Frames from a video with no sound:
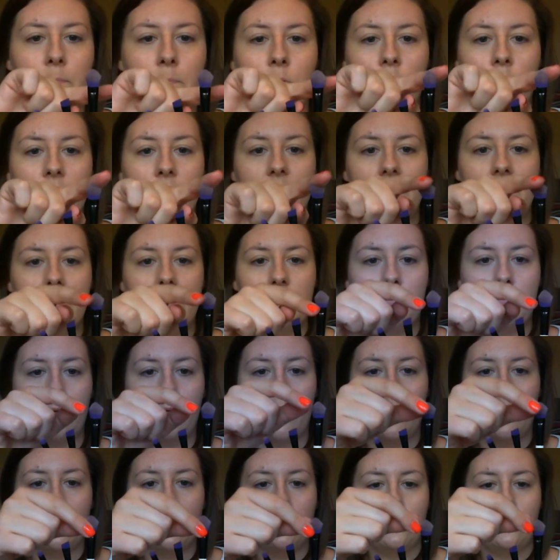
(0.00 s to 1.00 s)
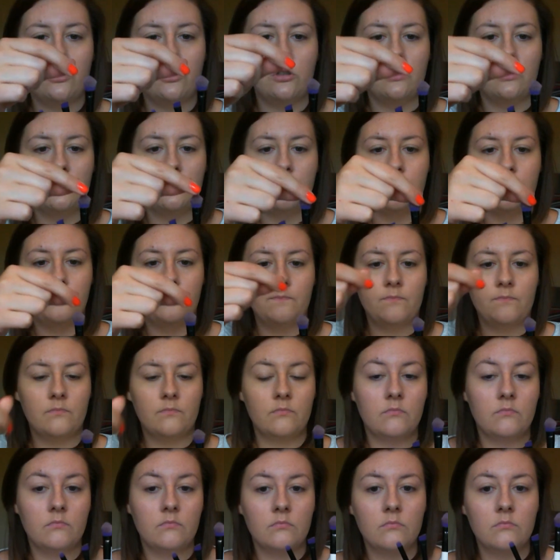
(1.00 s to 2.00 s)
pointed brush.
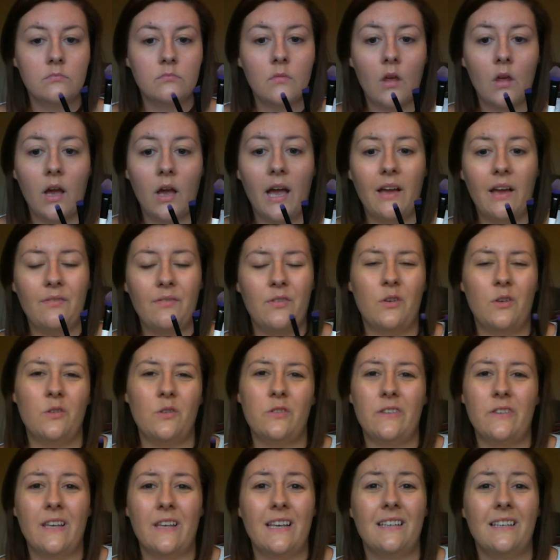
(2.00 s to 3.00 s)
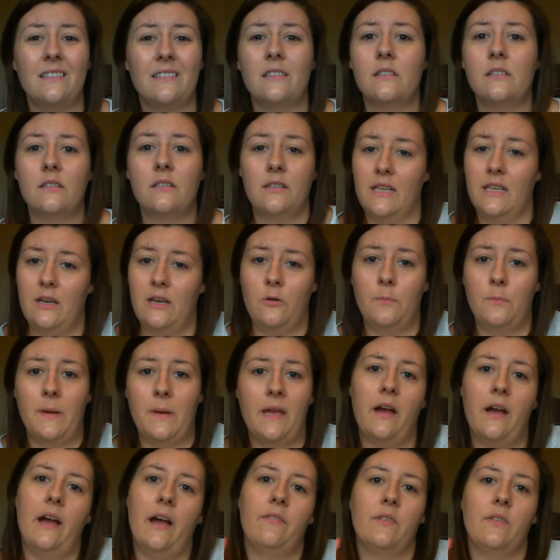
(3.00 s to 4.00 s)
I have used these, kill me,
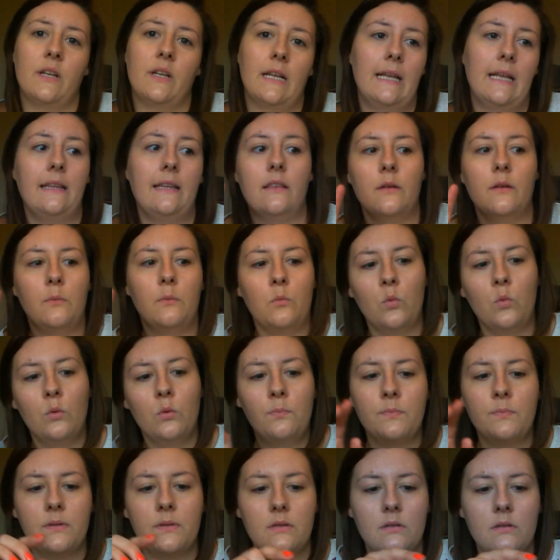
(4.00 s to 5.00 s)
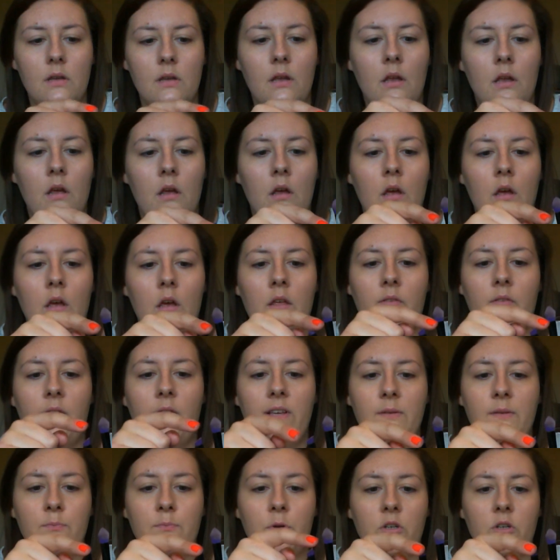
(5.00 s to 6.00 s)
I haven't cleaned them, whoops.
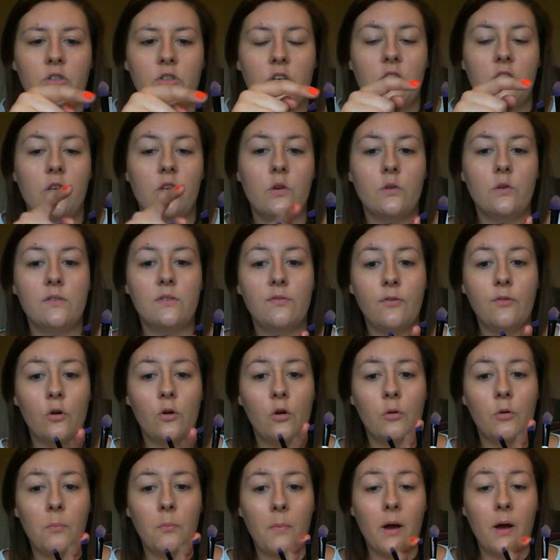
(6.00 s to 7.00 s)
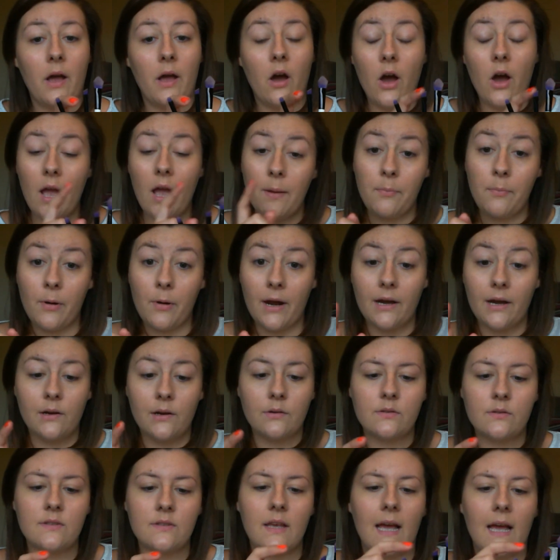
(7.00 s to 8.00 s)
This brush I use for my
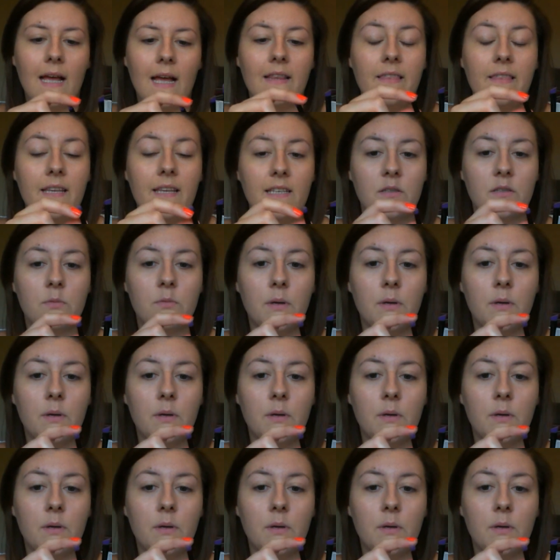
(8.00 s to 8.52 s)
eyebrows, and this